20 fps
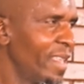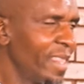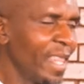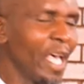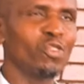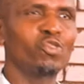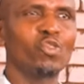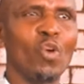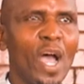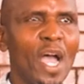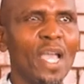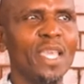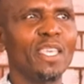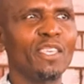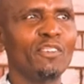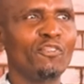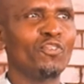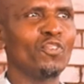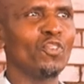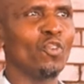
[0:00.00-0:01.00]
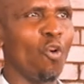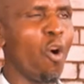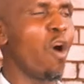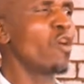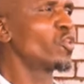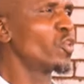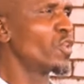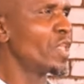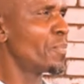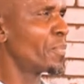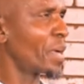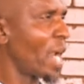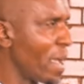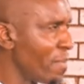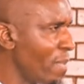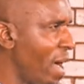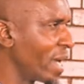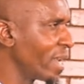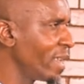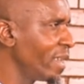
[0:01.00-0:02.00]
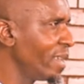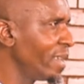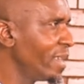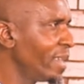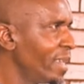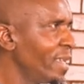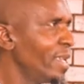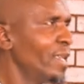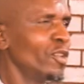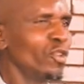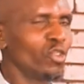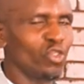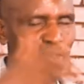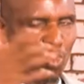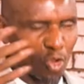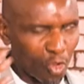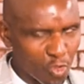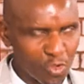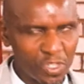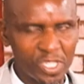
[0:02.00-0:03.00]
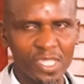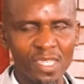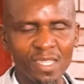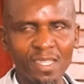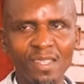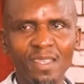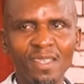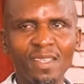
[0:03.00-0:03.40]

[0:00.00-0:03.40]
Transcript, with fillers: That's why if you walk to the primary, solusi.